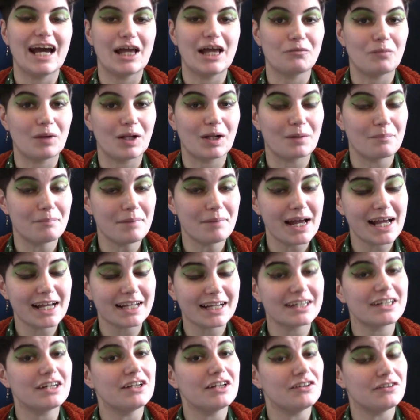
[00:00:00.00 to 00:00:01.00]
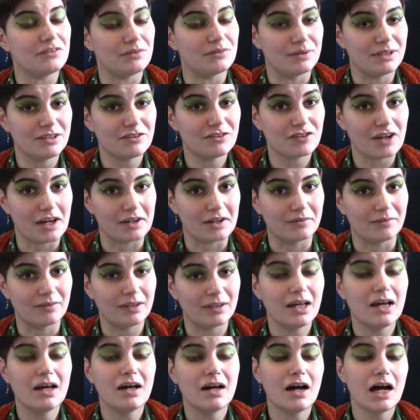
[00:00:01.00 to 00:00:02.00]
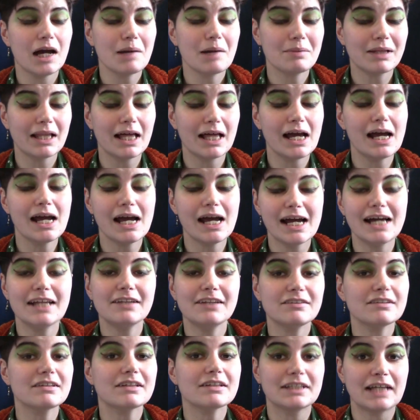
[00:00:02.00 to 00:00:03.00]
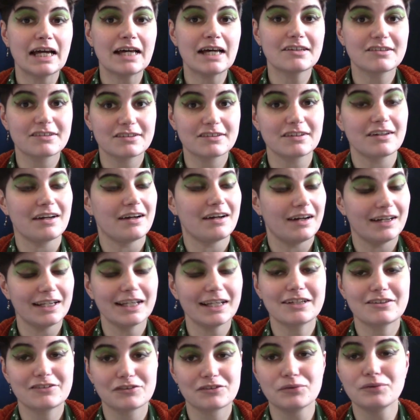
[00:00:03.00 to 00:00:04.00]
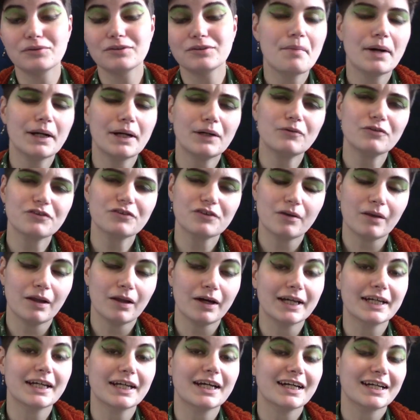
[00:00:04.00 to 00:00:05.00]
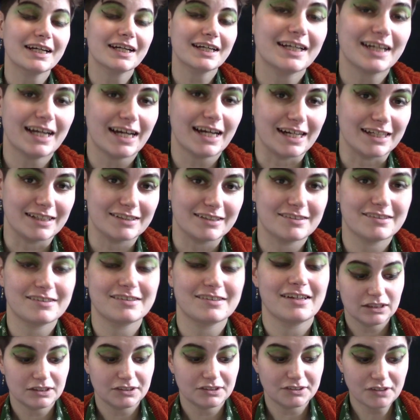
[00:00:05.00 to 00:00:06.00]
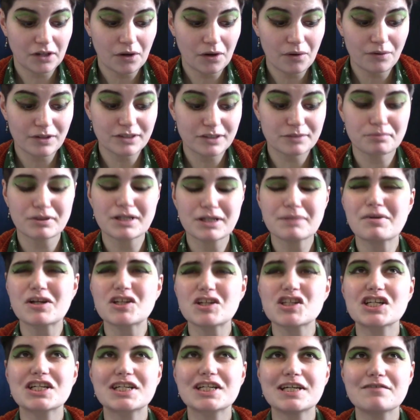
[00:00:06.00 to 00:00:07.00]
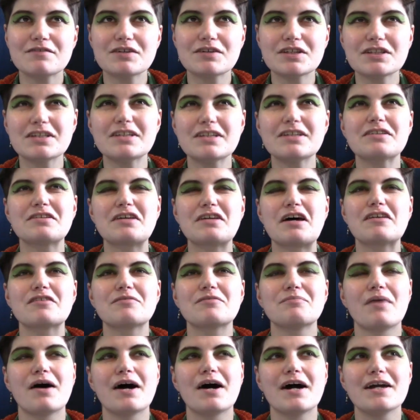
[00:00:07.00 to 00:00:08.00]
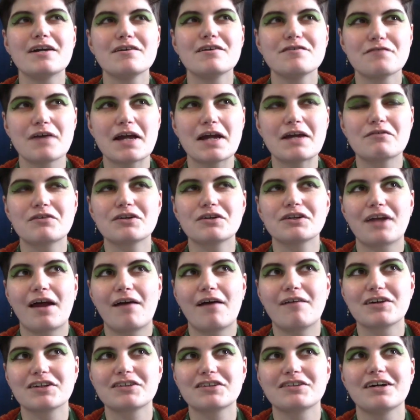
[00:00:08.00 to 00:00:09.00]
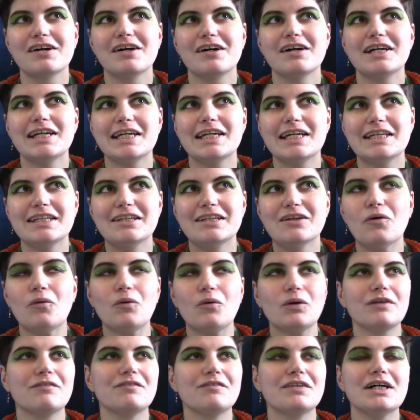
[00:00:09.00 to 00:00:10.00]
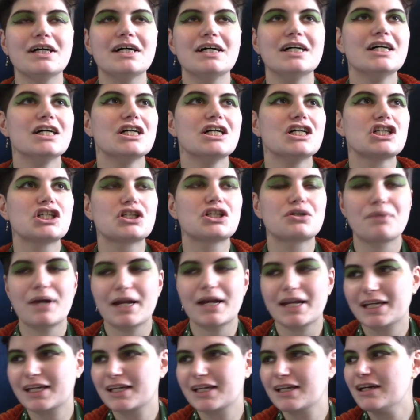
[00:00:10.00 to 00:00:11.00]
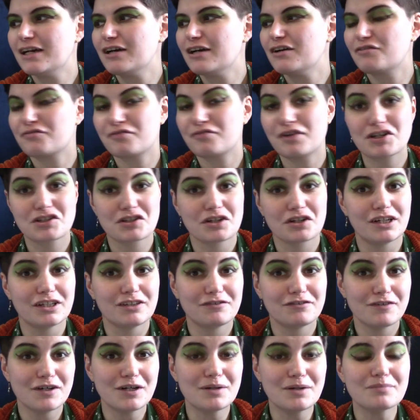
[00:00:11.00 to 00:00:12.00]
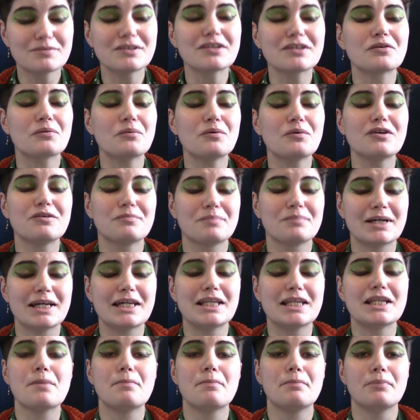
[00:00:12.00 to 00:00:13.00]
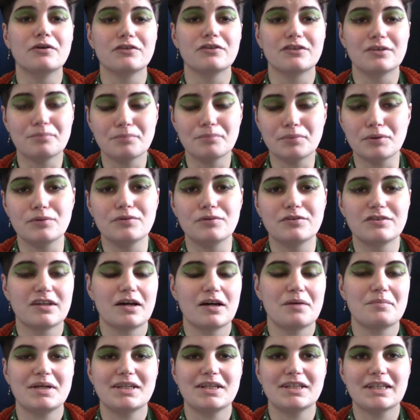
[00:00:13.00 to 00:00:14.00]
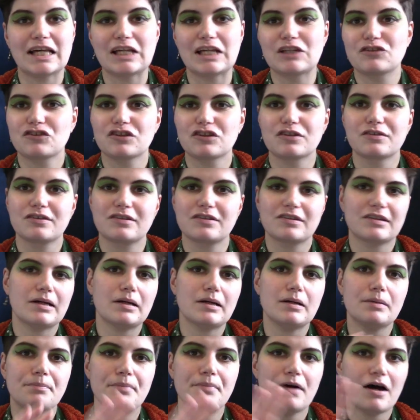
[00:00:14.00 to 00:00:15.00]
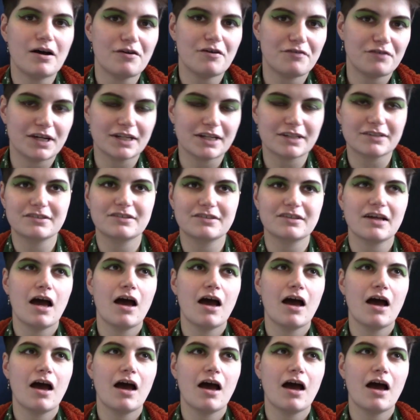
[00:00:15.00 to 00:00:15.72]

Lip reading: and welcome back to this channel. I'm Claire, and yes, I like swords, but I also like cats. So it's pretty much a given that my favourite character in all of the Shrek franchise films has always been Puss in Boots. I mean, that's just a perfect